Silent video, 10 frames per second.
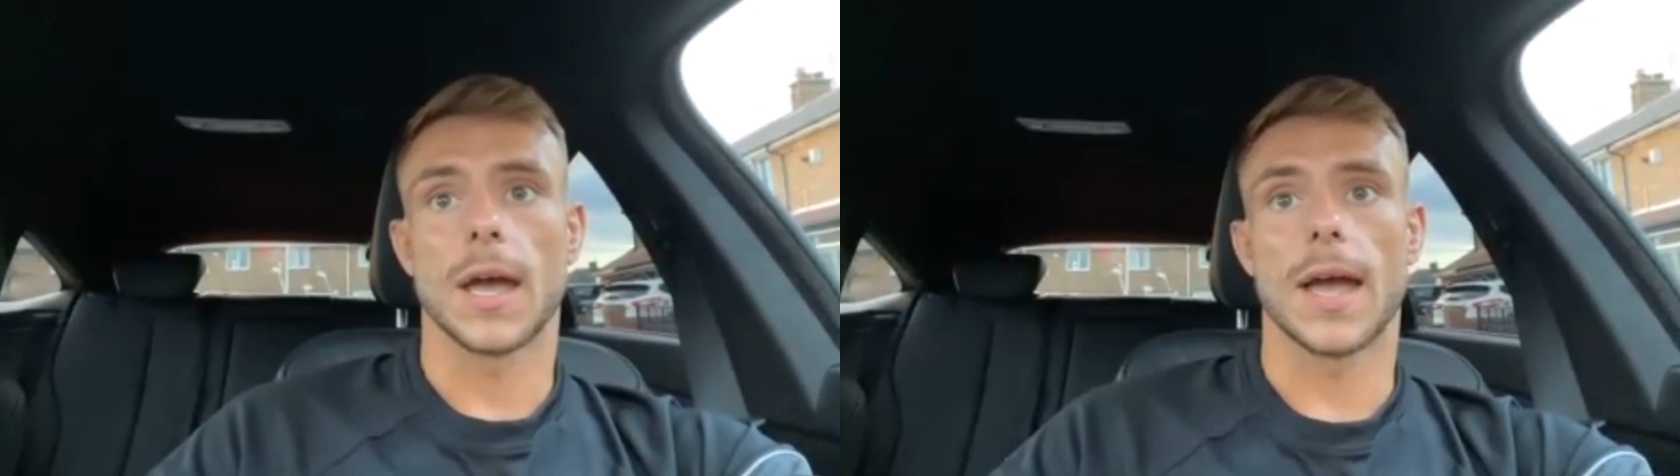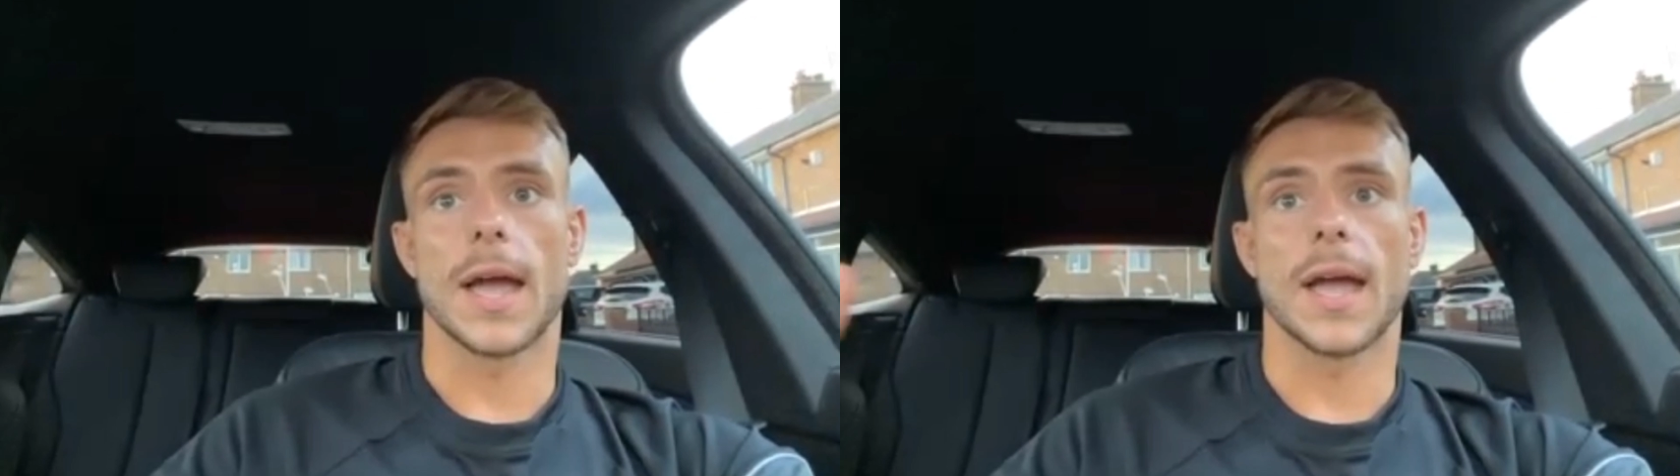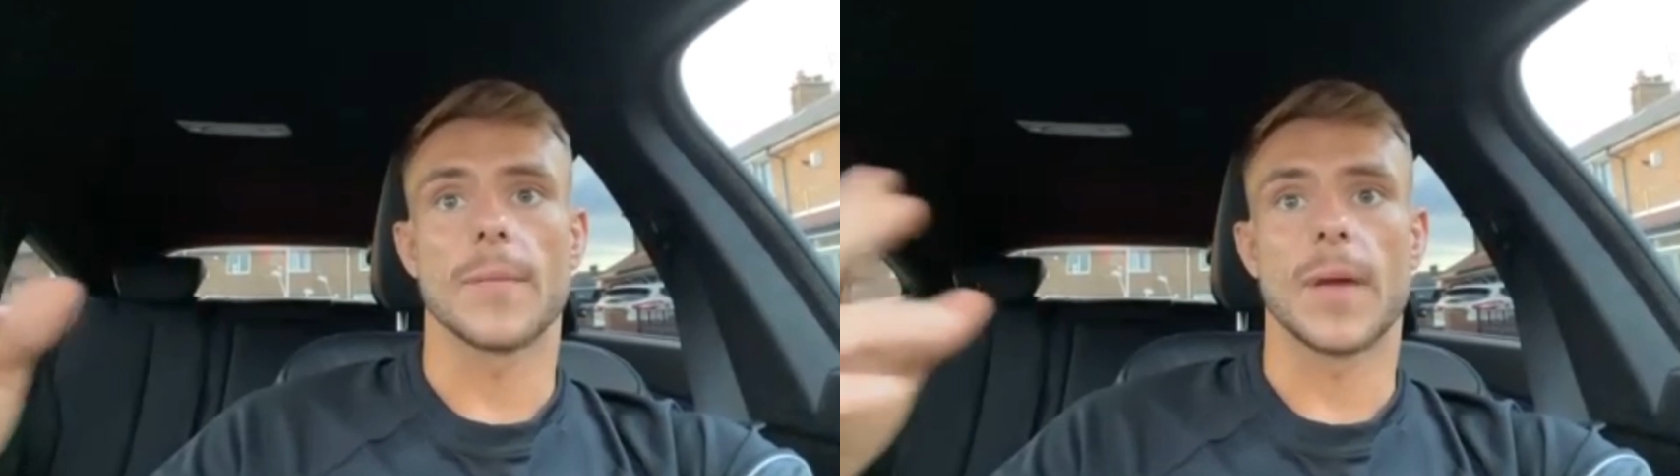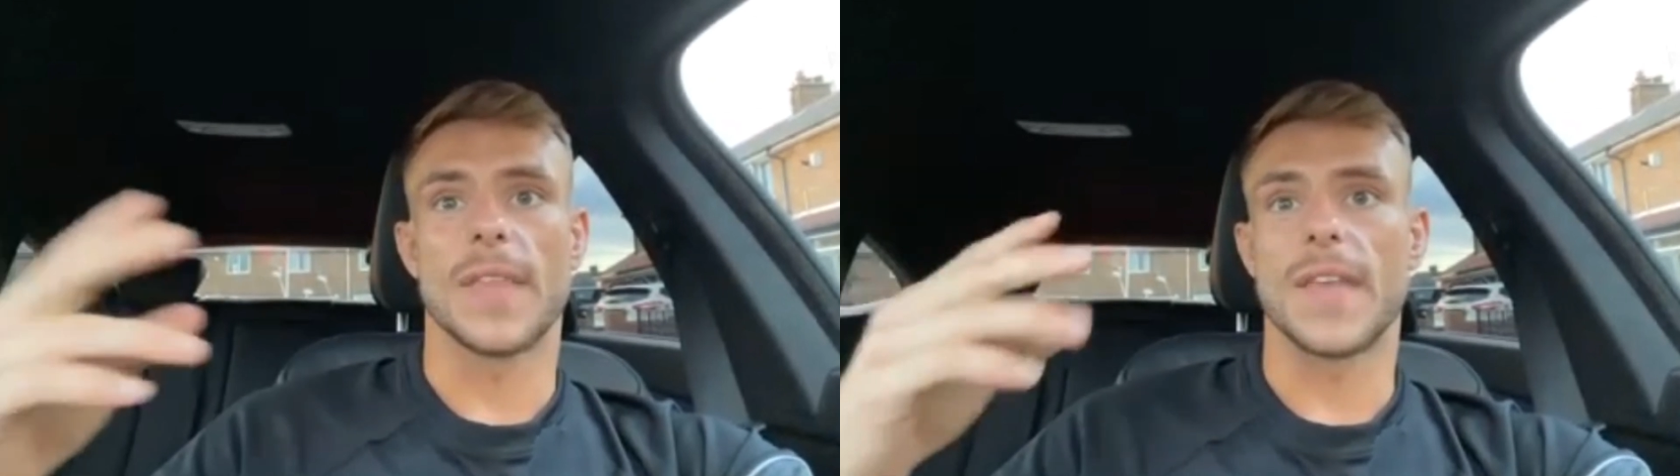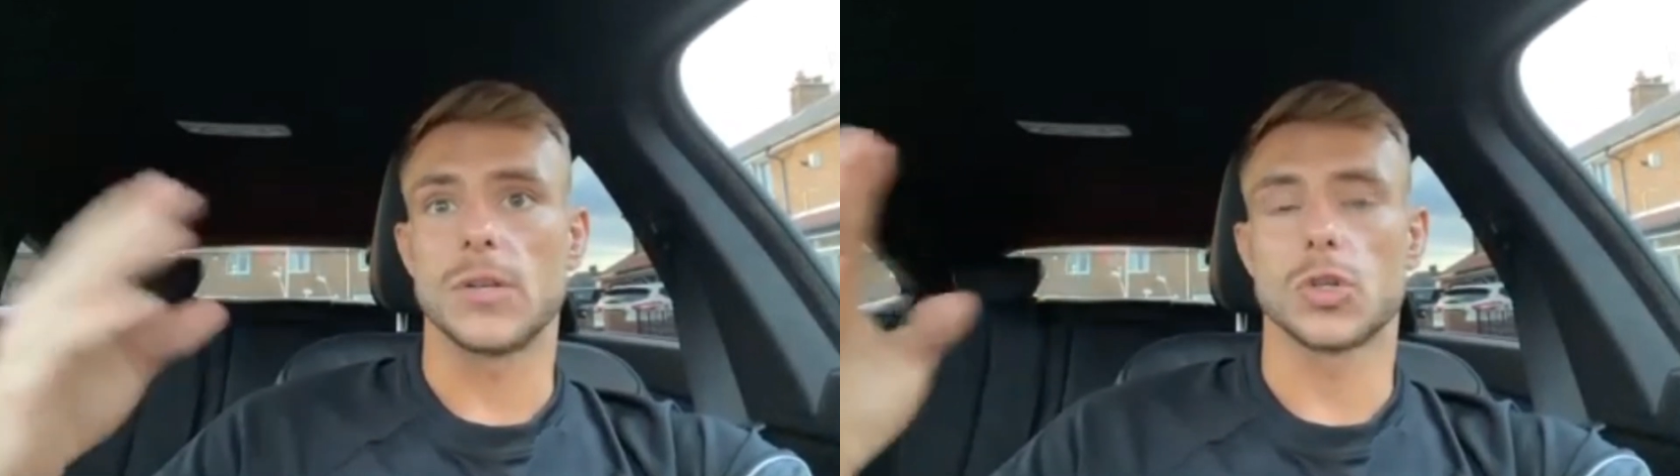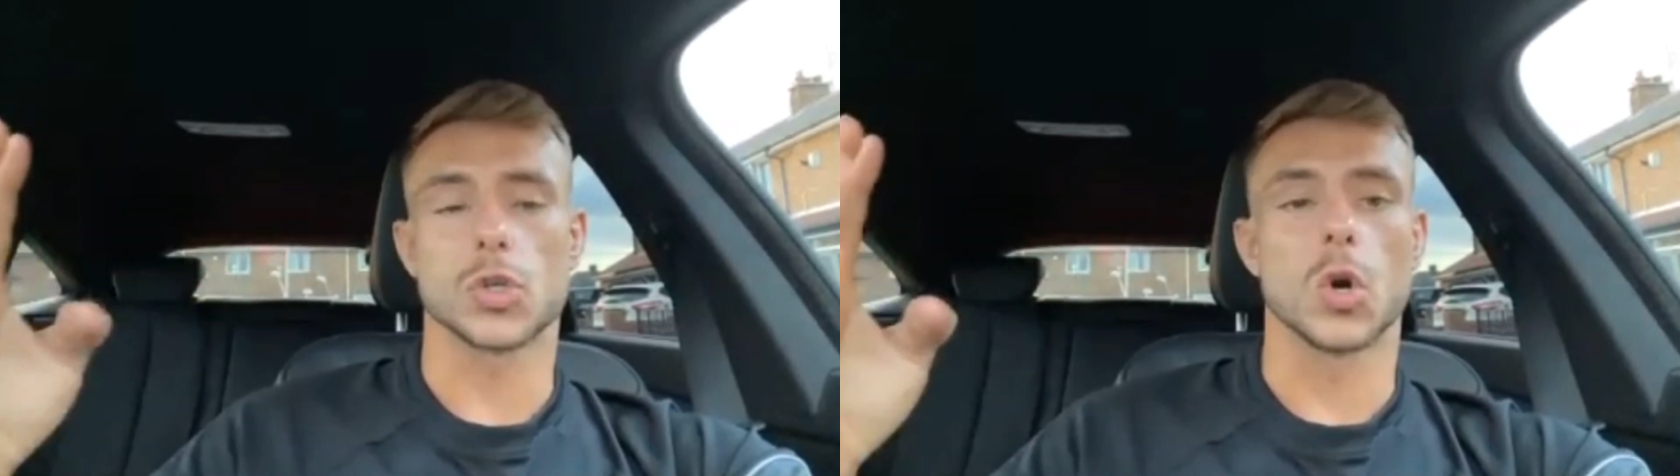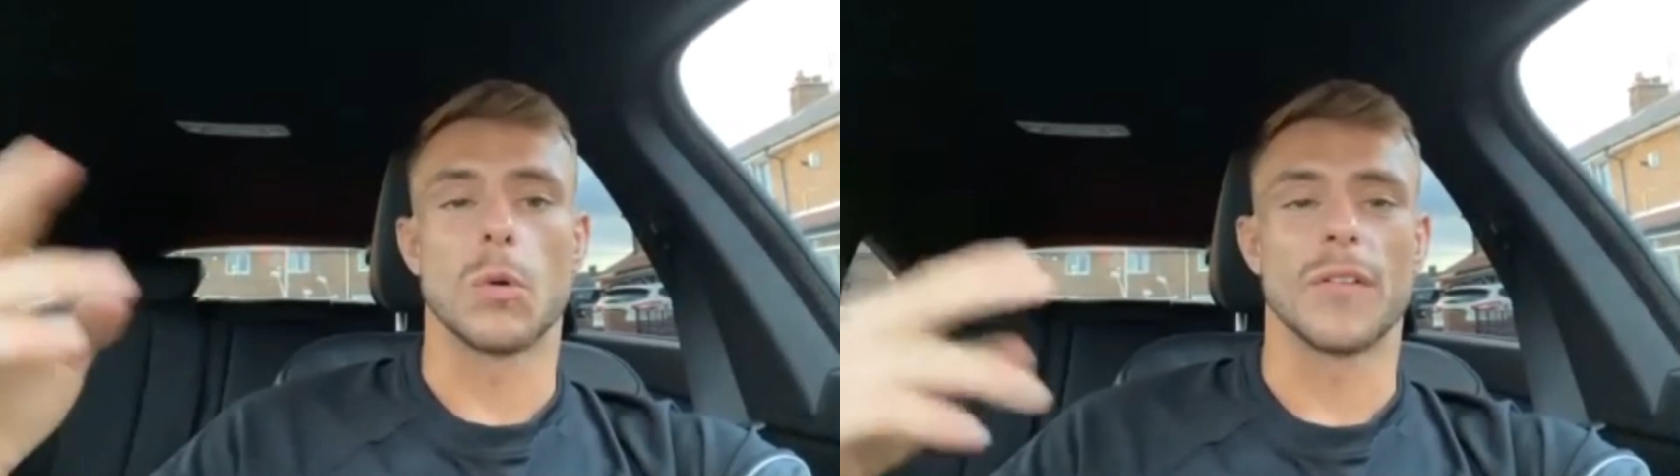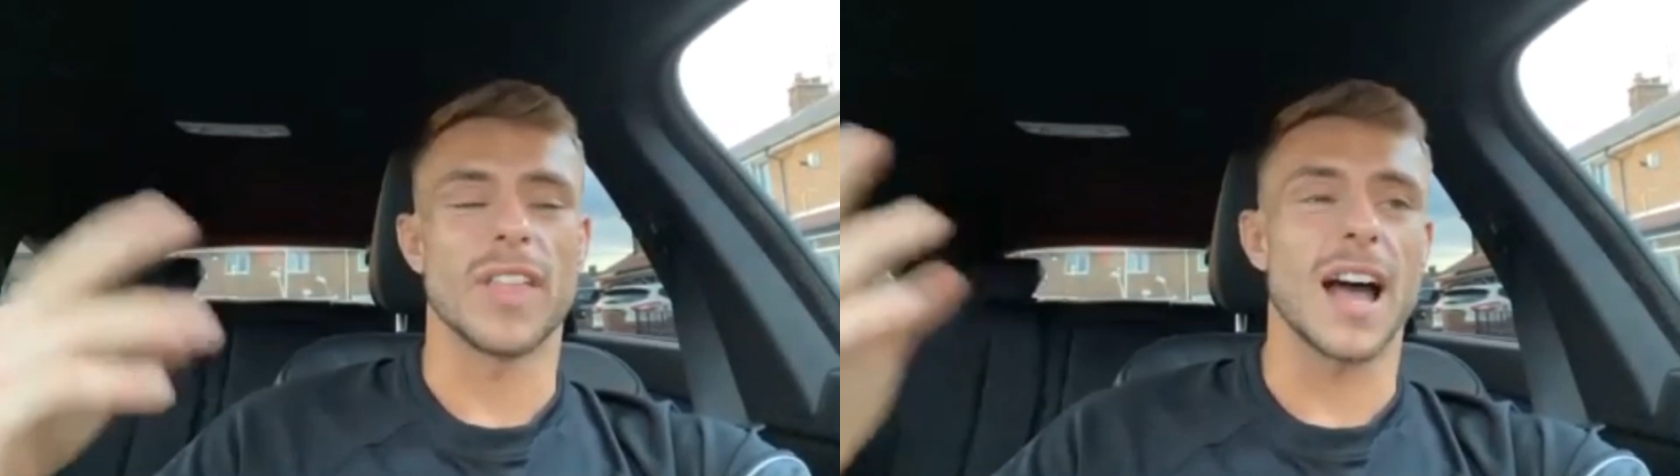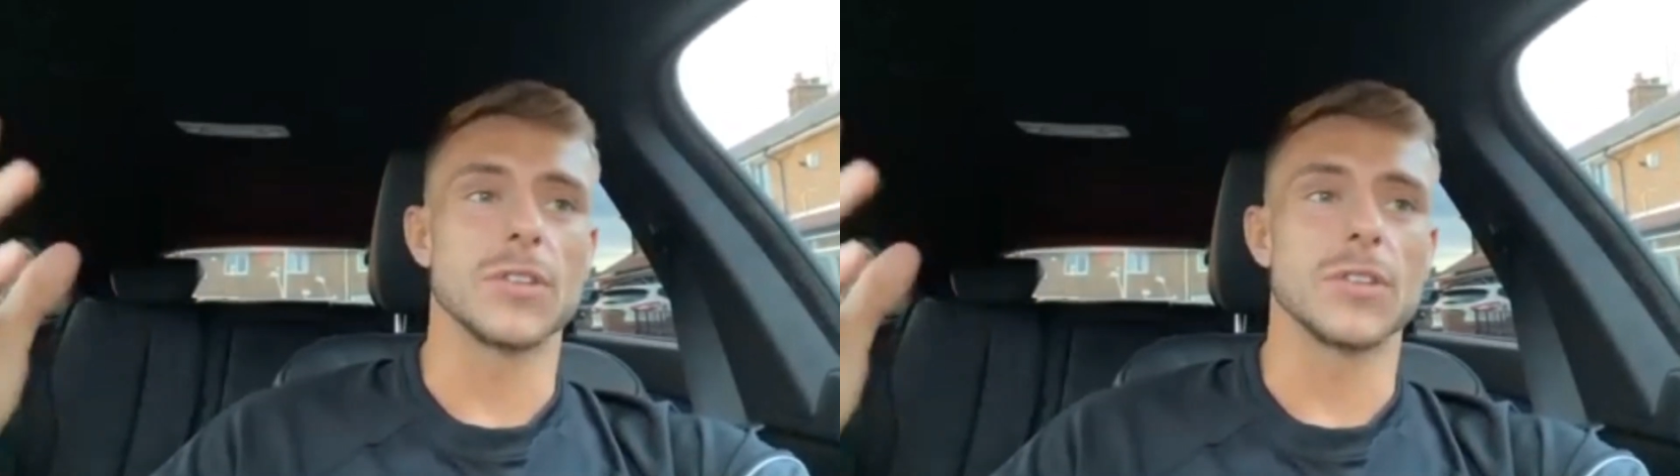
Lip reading: And then just go off that.